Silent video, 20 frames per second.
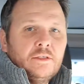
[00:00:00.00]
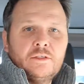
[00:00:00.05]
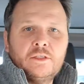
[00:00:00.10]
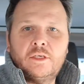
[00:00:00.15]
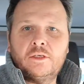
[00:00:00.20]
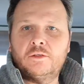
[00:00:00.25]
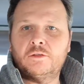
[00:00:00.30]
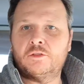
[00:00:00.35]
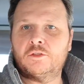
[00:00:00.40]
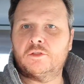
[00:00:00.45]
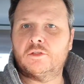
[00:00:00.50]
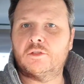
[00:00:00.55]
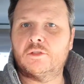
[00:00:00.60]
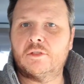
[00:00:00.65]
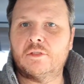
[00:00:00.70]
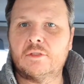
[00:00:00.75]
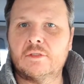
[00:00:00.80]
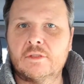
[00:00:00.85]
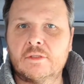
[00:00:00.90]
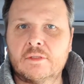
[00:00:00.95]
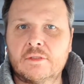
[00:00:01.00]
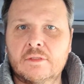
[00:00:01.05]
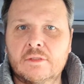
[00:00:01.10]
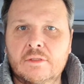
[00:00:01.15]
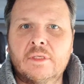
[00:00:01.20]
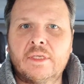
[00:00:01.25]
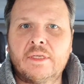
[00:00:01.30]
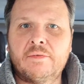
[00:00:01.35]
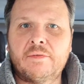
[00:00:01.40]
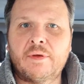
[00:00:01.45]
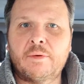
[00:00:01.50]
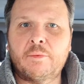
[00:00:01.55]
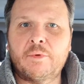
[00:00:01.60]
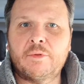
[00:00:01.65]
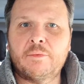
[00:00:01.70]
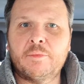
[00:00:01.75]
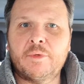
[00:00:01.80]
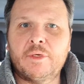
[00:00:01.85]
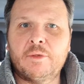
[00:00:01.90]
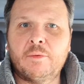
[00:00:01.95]
so just leave that with
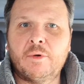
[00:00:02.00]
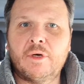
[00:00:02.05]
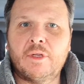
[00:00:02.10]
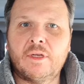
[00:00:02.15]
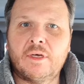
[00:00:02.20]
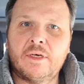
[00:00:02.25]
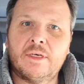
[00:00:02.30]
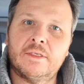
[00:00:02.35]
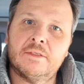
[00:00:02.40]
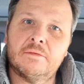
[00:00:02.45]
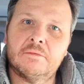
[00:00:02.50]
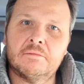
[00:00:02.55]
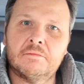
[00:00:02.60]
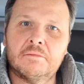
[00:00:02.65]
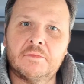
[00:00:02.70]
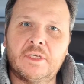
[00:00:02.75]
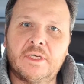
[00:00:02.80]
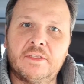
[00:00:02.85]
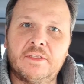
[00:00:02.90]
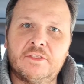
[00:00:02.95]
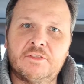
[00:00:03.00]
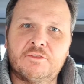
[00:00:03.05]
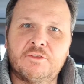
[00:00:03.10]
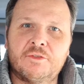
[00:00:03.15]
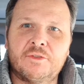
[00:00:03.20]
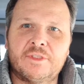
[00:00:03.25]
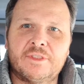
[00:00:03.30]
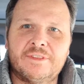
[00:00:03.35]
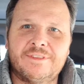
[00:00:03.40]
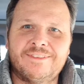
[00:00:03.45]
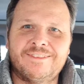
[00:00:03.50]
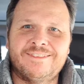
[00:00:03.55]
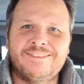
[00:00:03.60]
me while I get this screwed in.